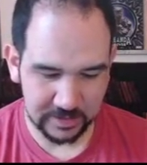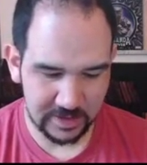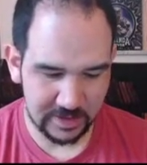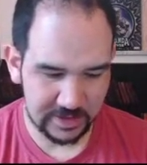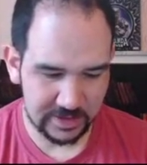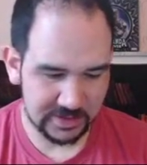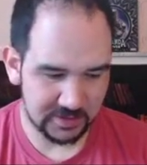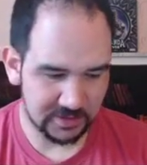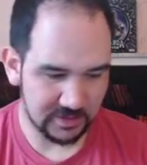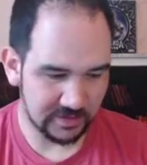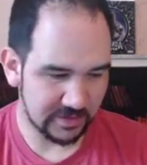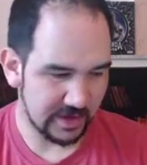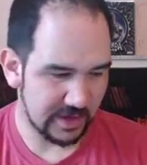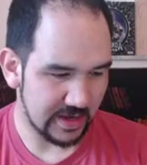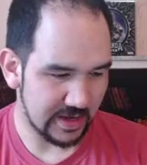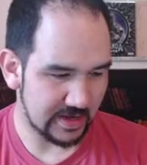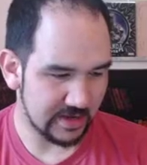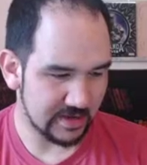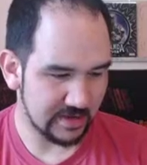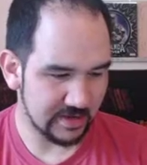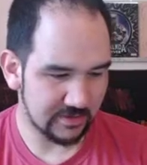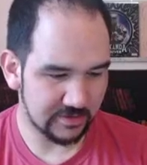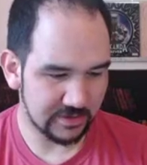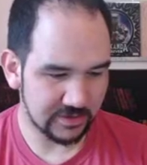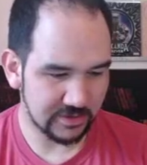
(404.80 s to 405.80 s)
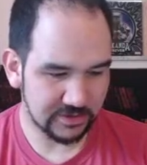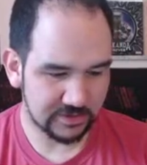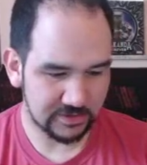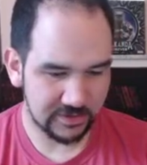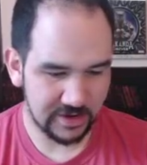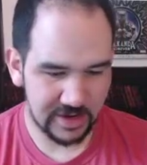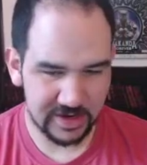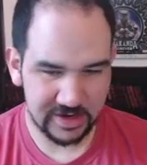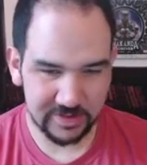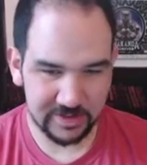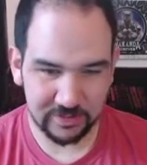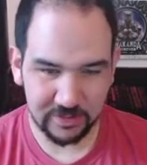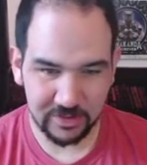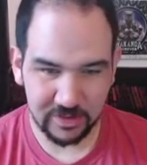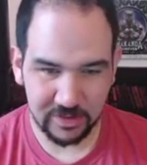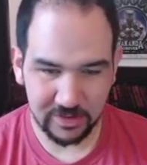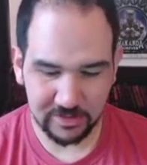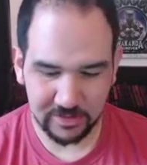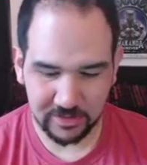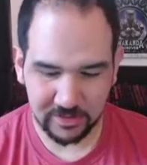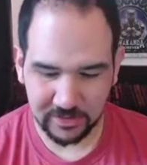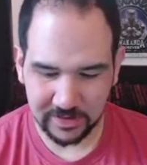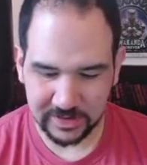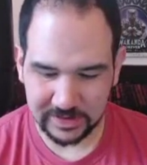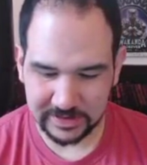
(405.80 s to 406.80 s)
So we've got restrained, prone,
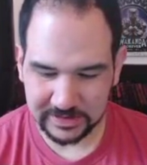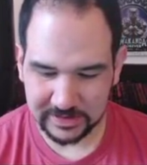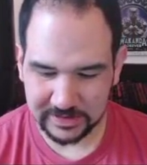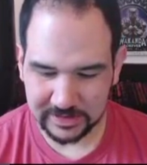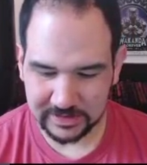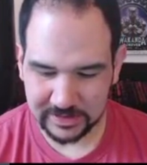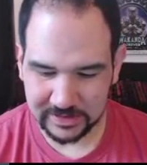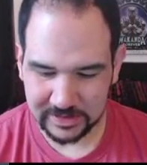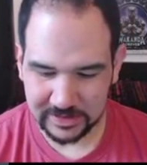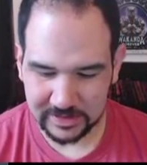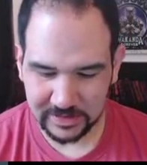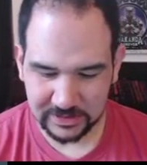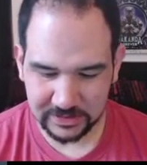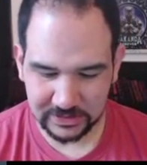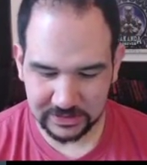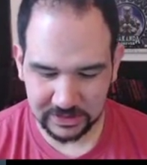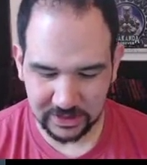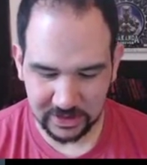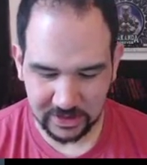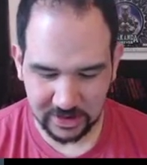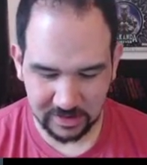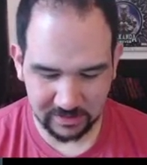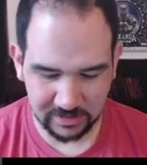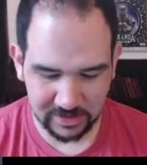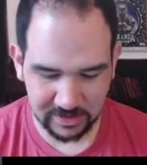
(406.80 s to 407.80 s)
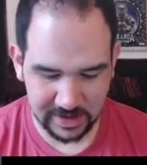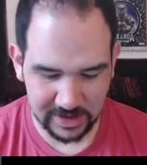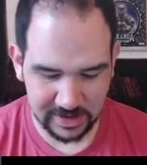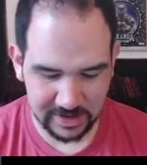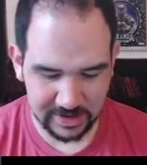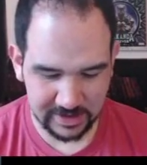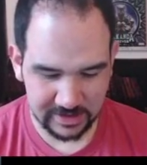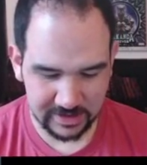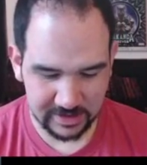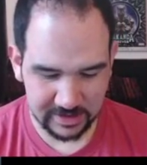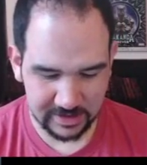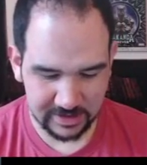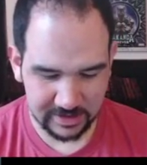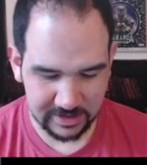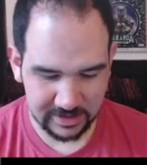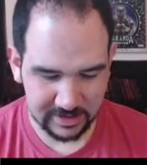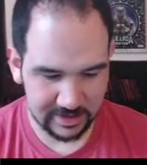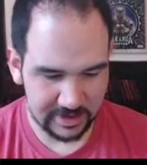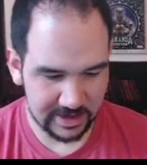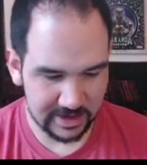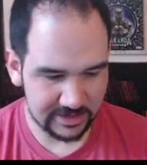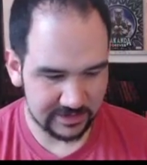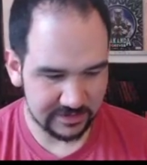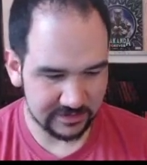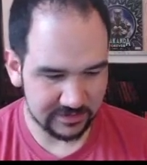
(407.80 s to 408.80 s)
poison, charm, blinded,
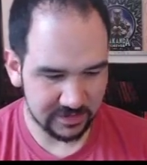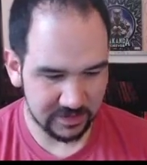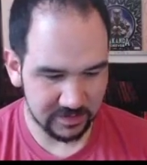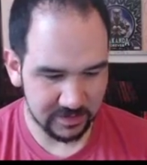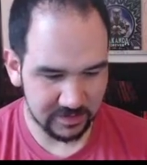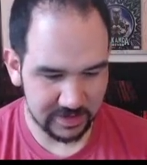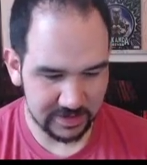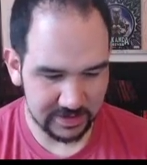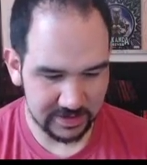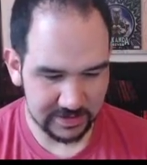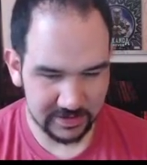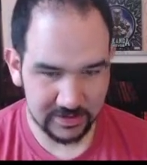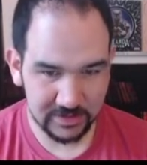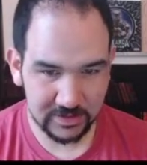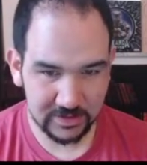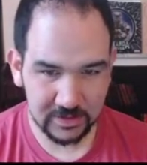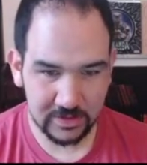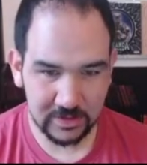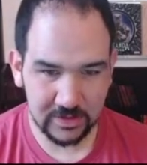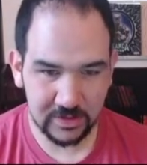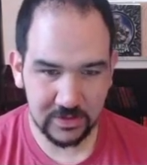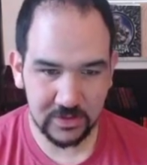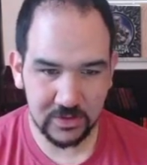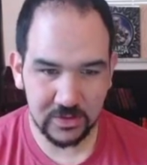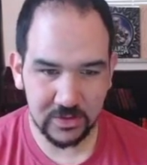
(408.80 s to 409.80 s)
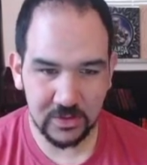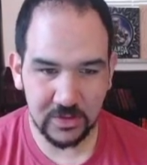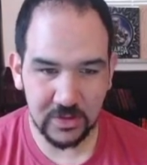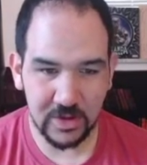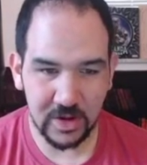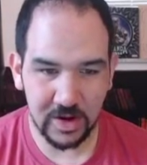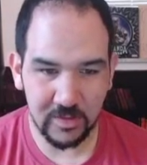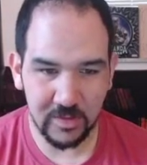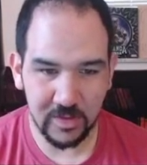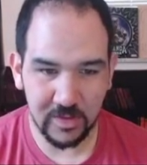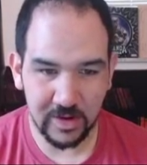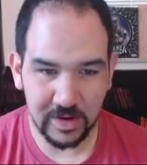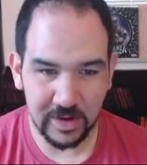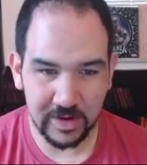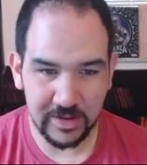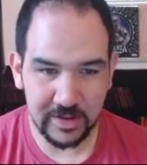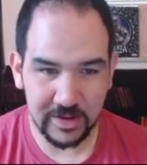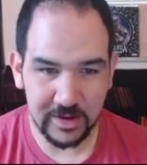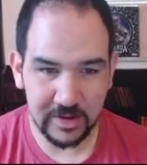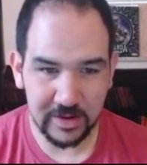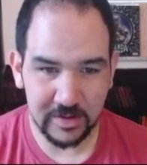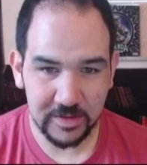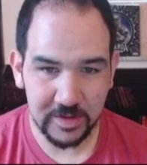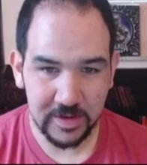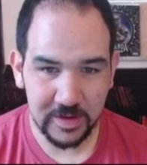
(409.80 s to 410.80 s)
lots of good ones. Cool artwork on
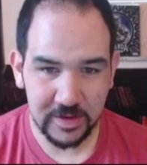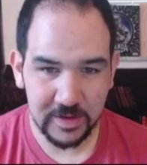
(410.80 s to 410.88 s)
there.